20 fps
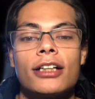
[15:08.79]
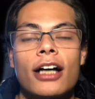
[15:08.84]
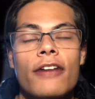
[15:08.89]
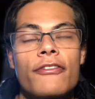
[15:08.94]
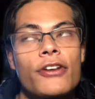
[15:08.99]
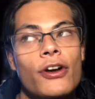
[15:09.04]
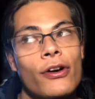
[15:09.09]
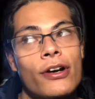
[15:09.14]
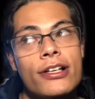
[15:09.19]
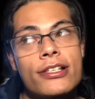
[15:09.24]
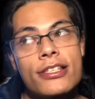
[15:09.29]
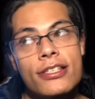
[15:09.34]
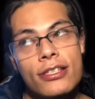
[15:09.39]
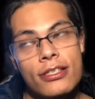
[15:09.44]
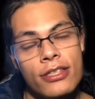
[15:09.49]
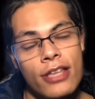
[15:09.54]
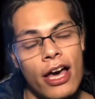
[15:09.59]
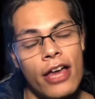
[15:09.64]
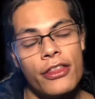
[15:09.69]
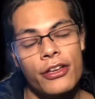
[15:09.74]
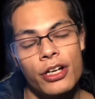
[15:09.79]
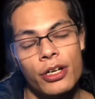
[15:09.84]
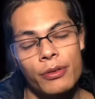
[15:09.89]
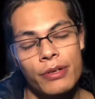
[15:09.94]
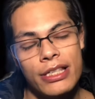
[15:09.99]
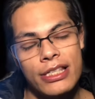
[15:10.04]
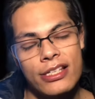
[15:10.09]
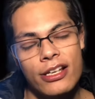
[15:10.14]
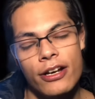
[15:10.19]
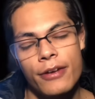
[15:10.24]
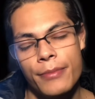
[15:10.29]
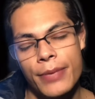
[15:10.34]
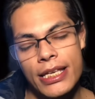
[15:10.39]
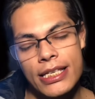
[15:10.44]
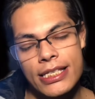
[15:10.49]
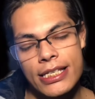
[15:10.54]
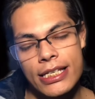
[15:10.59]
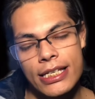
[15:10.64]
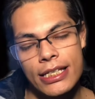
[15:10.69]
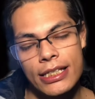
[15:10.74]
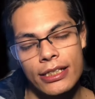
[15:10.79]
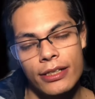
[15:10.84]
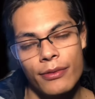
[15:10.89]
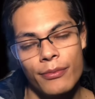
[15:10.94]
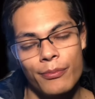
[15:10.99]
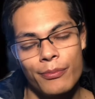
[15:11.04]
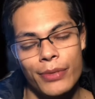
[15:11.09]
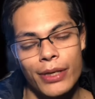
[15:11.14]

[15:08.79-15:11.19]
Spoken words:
Of course, the other queens are amazing,